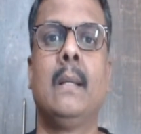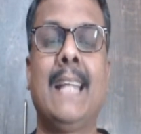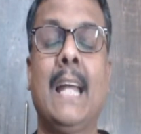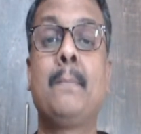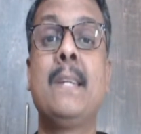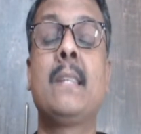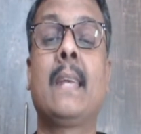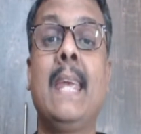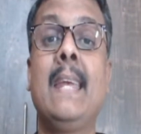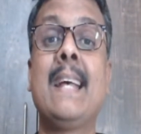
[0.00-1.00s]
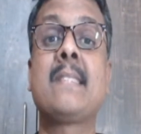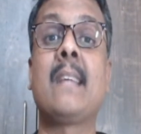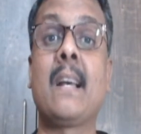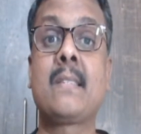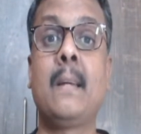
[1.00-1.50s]
that means the king has
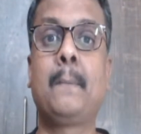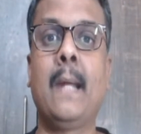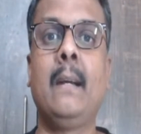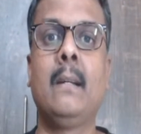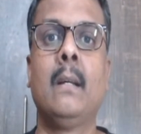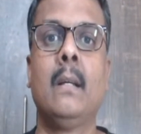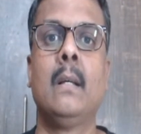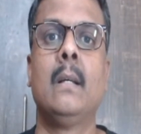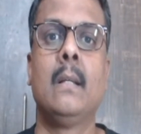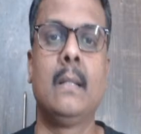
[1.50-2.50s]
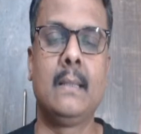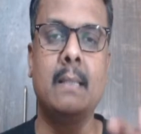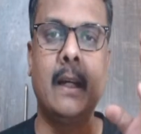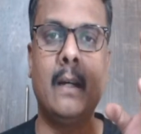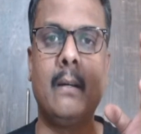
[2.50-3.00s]
accepted
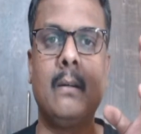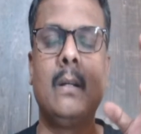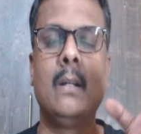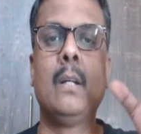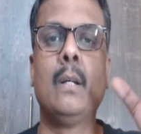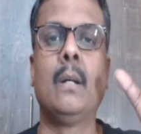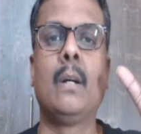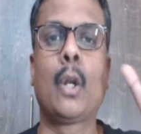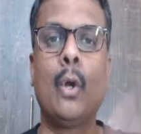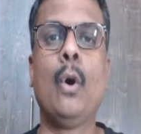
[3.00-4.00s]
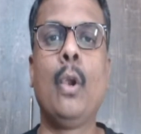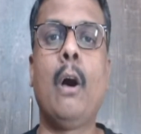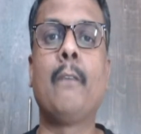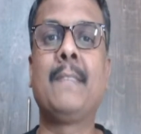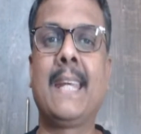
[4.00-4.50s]
the rule
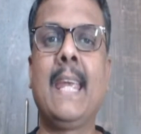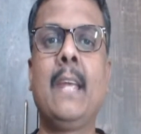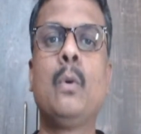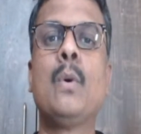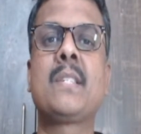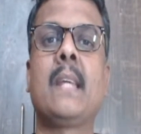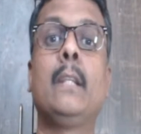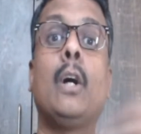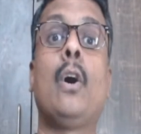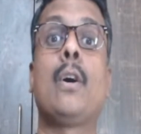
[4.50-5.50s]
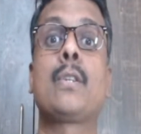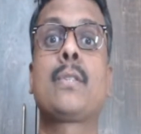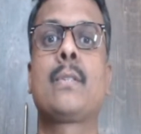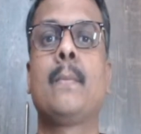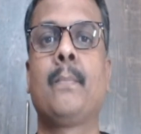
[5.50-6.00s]
of the king who has sent the
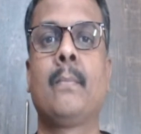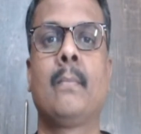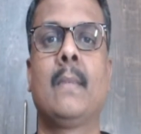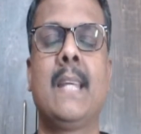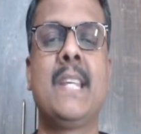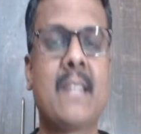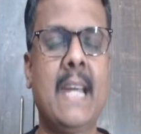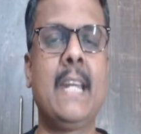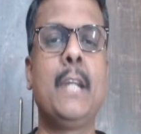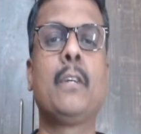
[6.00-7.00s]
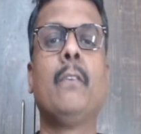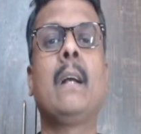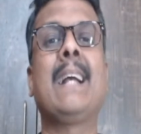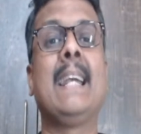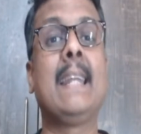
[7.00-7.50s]
horse. He is ready to
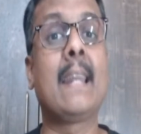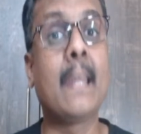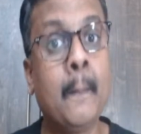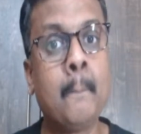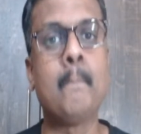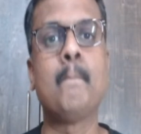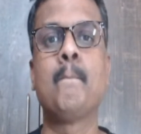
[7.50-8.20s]
work under him.